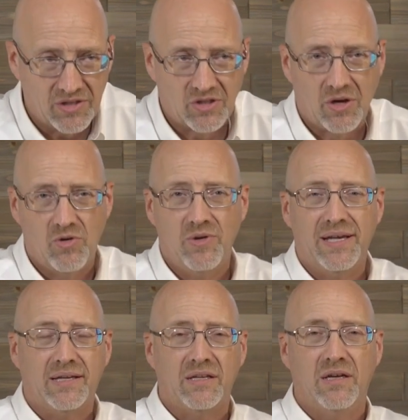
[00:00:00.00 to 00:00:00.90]
and so
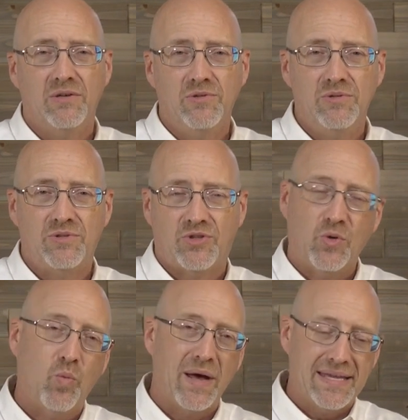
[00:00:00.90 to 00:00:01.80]
it goes
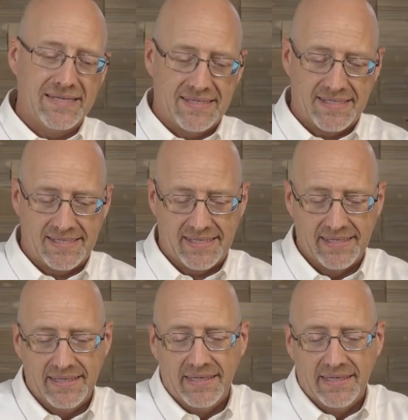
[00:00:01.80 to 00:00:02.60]
to waste.